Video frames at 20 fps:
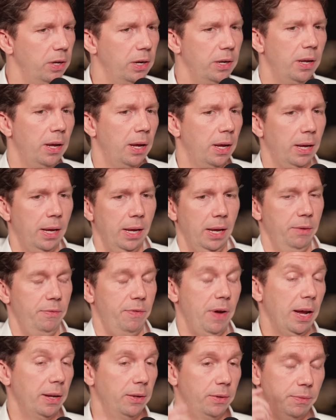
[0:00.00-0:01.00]
And in
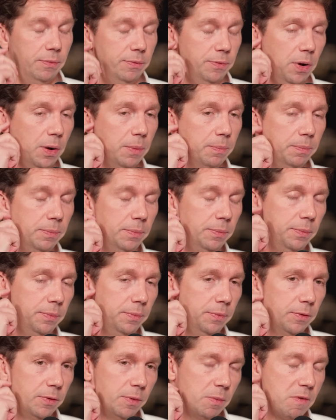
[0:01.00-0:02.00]
fact,
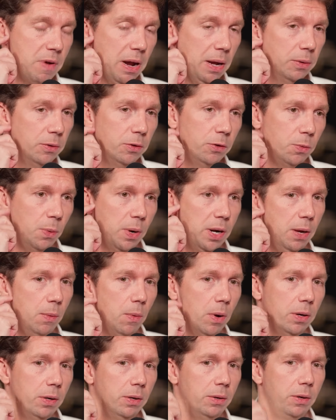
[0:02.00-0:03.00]
from around
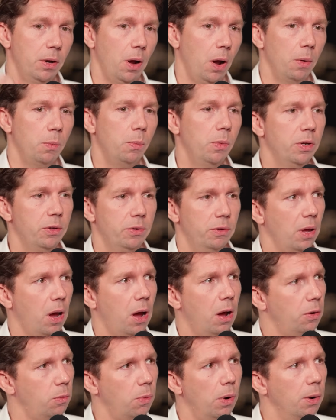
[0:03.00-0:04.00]
21 onwards, the
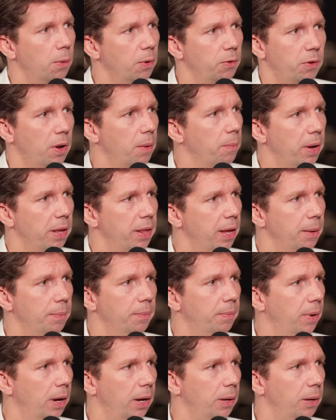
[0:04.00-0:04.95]
hard work was done by them.